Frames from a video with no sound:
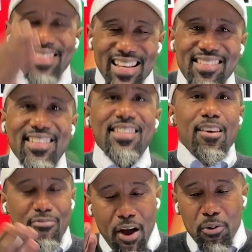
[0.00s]
this
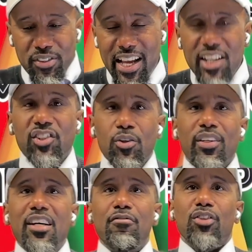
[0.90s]
is a
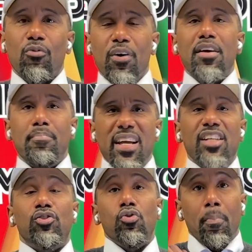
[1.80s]
foundational level of what it
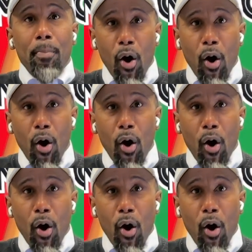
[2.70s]
means to